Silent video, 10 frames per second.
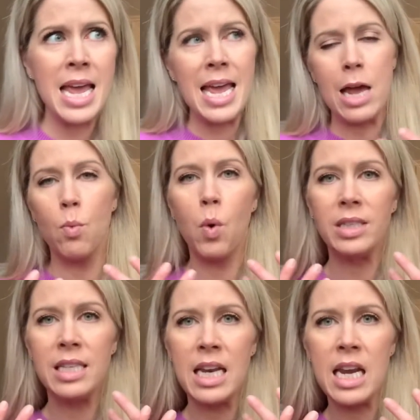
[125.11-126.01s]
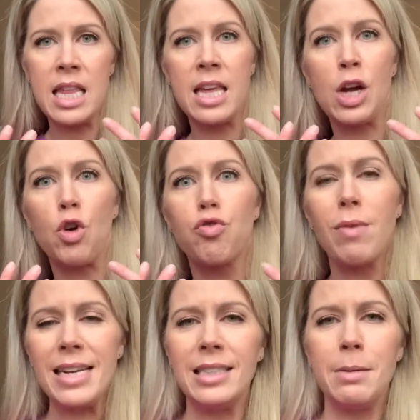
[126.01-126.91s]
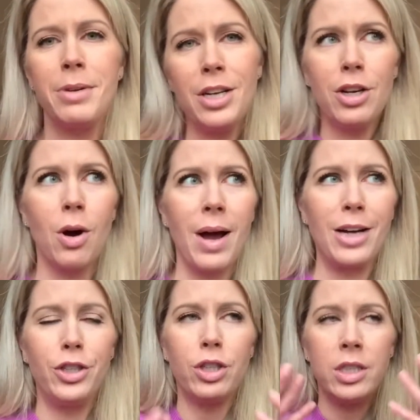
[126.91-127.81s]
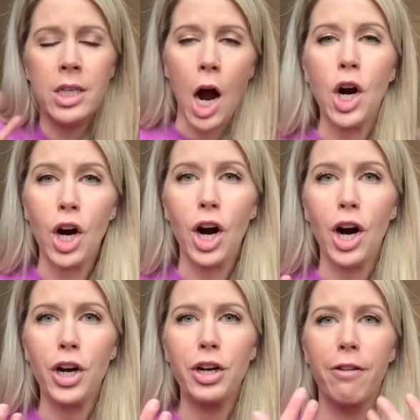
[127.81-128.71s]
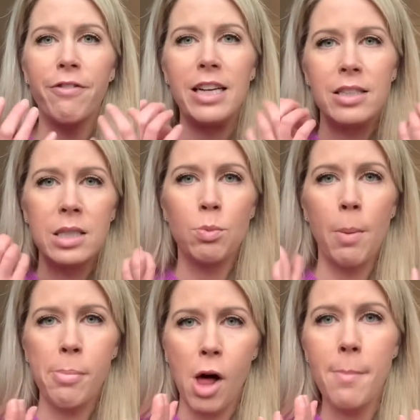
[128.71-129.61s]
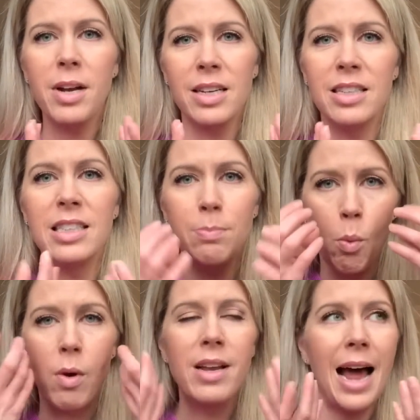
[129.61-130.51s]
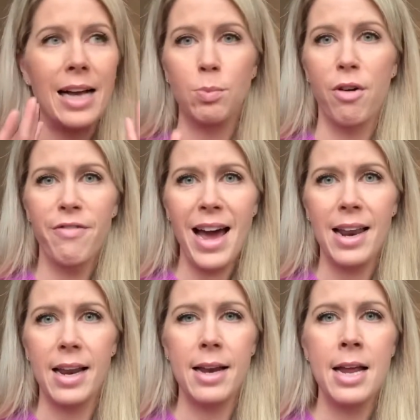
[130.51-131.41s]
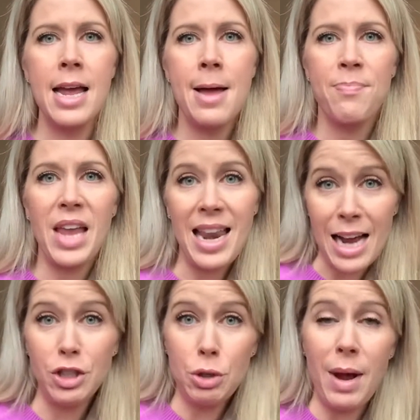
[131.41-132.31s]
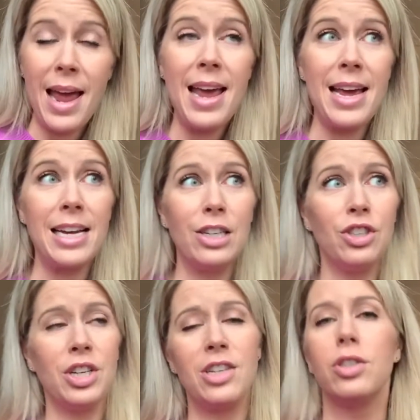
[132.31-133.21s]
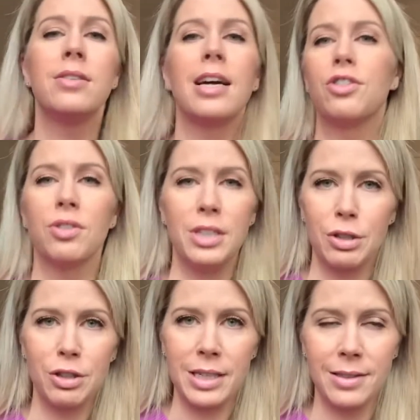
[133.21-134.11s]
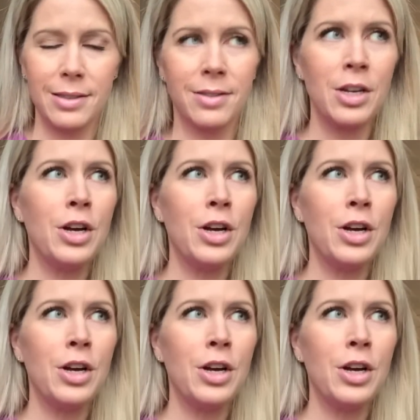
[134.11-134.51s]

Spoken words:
It wasn't anything crazy, but as you're younger, your face is more plump because it has more fat in it. And as you age, it just naturally decreases.